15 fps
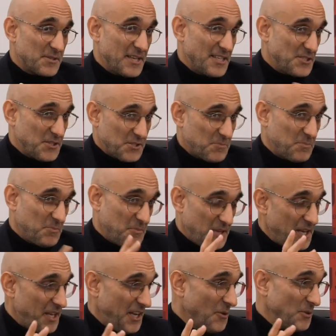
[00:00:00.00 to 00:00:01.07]
That's just,
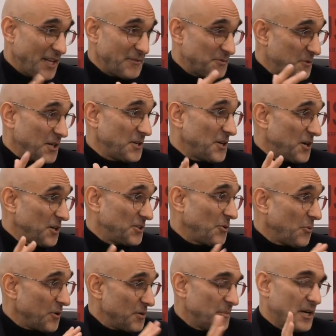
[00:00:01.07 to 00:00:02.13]
you know, life's freaking hard.
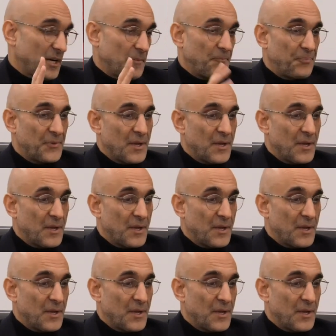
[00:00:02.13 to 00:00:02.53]
Don't worry about it.